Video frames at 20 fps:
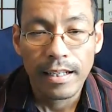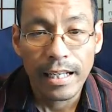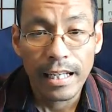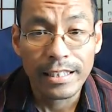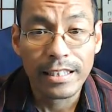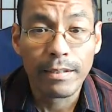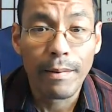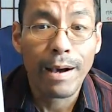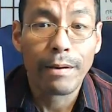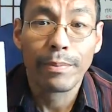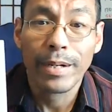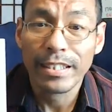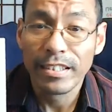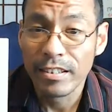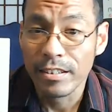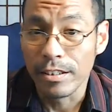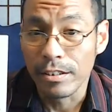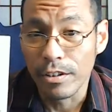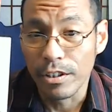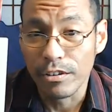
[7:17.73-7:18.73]
it's about
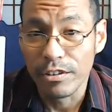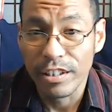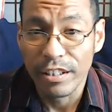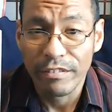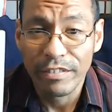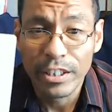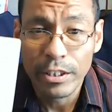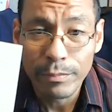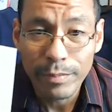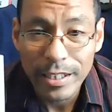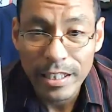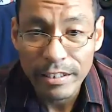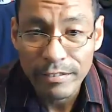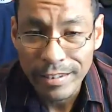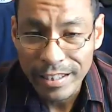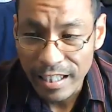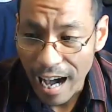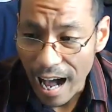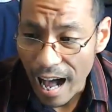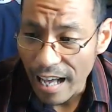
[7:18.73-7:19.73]
personal growth. If you don't believe
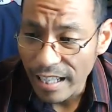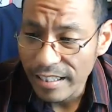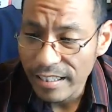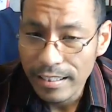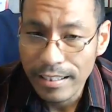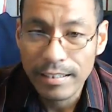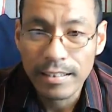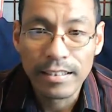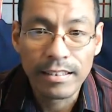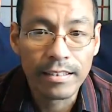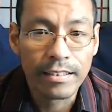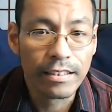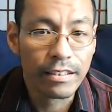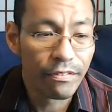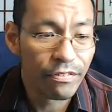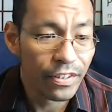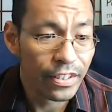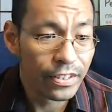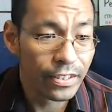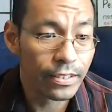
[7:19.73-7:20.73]
in God, the
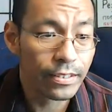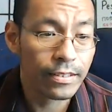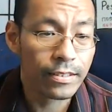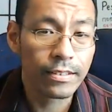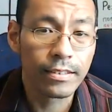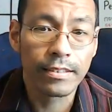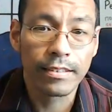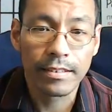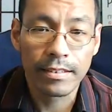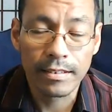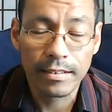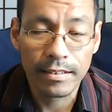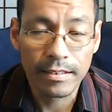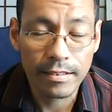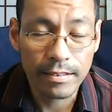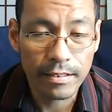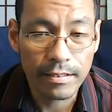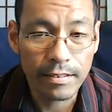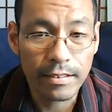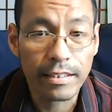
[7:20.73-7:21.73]
first
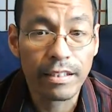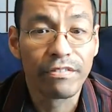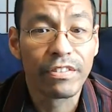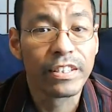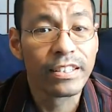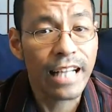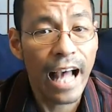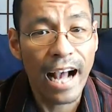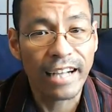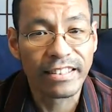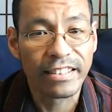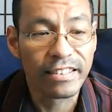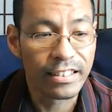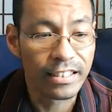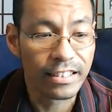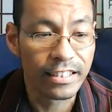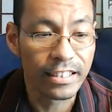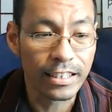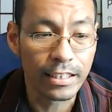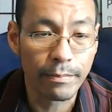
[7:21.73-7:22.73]
axis
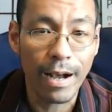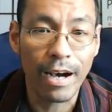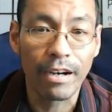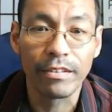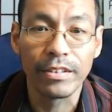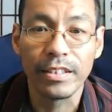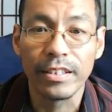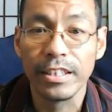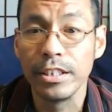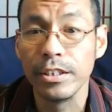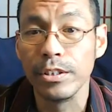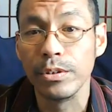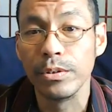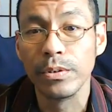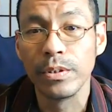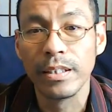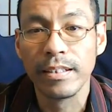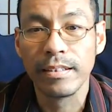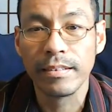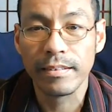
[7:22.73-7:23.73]
is just about
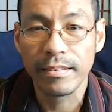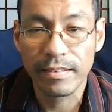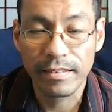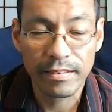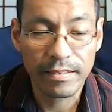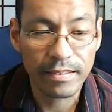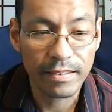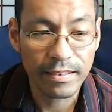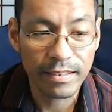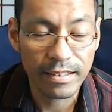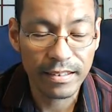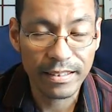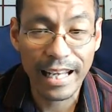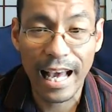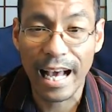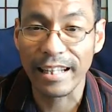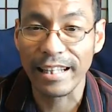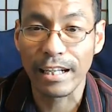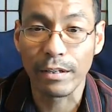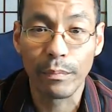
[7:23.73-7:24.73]
you.
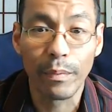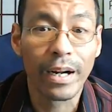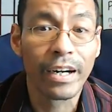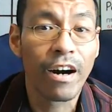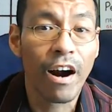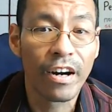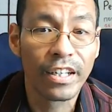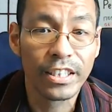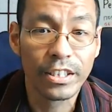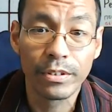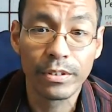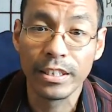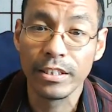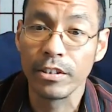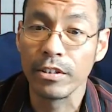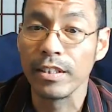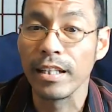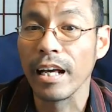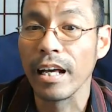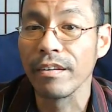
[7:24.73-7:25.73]
Yeah, like where are you in
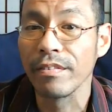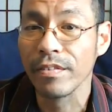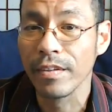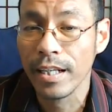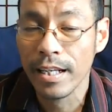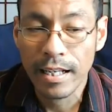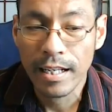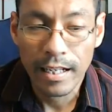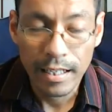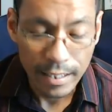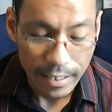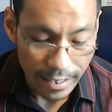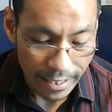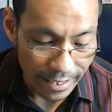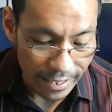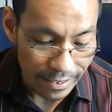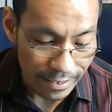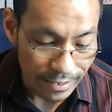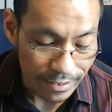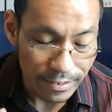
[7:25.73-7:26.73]
your life
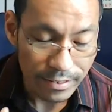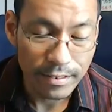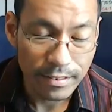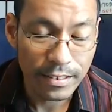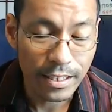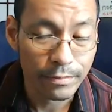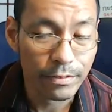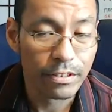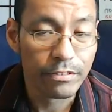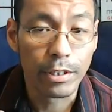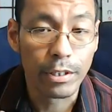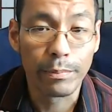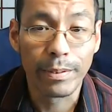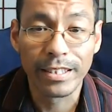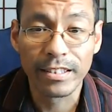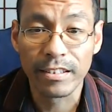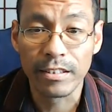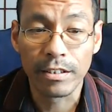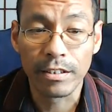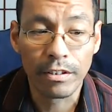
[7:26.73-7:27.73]
in terms of your
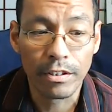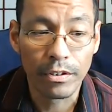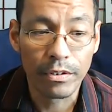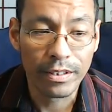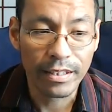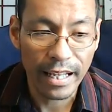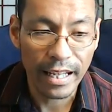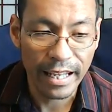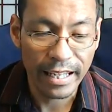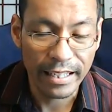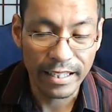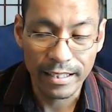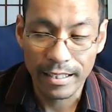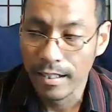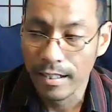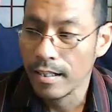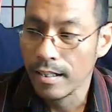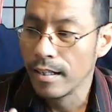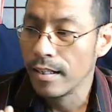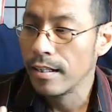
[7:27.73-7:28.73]
personal growth, in
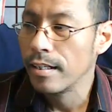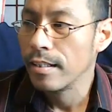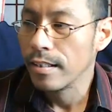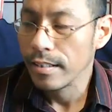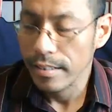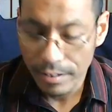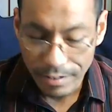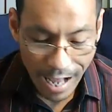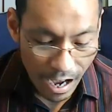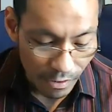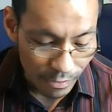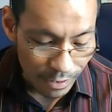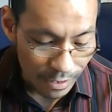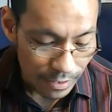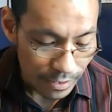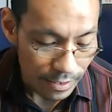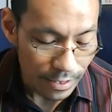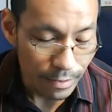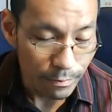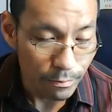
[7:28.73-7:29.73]
how
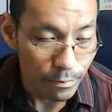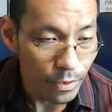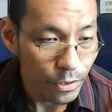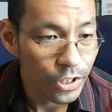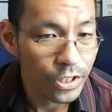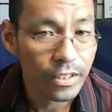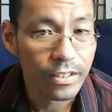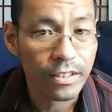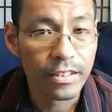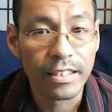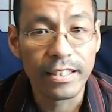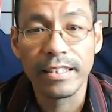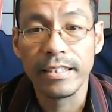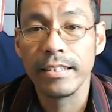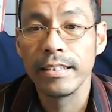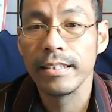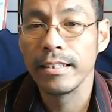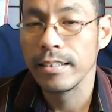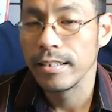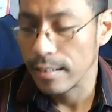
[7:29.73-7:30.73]

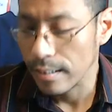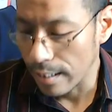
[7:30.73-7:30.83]
emotionally,